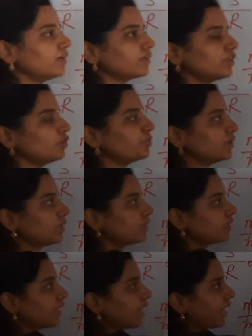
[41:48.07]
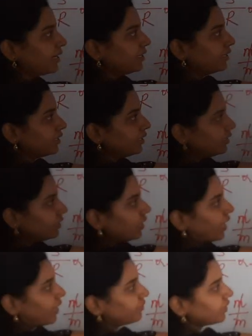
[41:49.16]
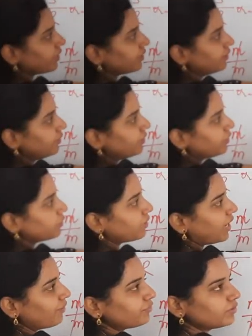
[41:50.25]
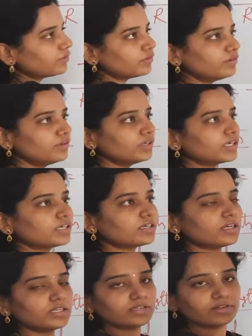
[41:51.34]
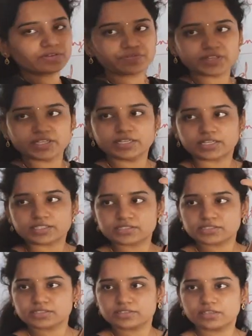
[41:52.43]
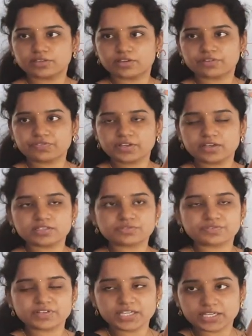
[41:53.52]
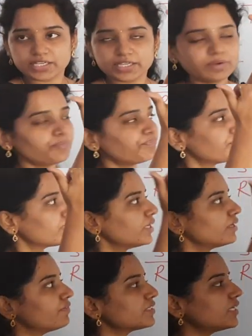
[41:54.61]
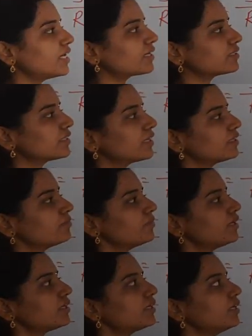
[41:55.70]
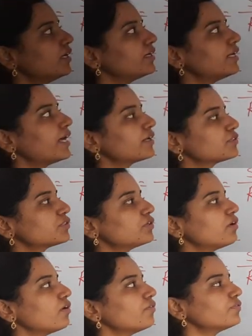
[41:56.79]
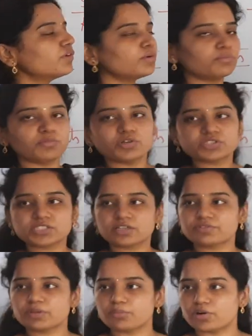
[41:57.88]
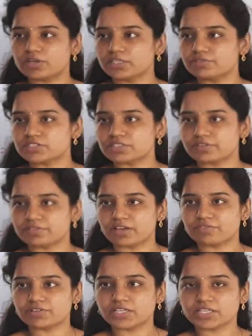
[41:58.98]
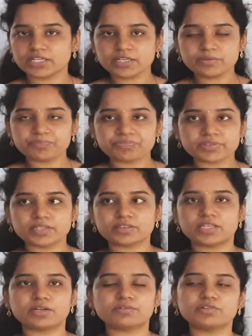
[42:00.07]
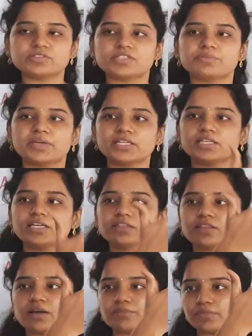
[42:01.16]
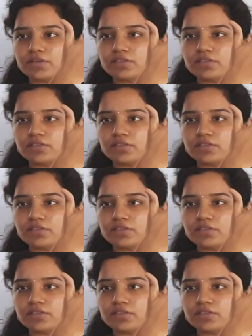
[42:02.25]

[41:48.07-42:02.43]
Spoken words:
keep your hand here, and then you have to curl your fingers freely. In which direction? Nothing but direction of motion of the body, whichever we have taken. Then who is remaining here? Thumb.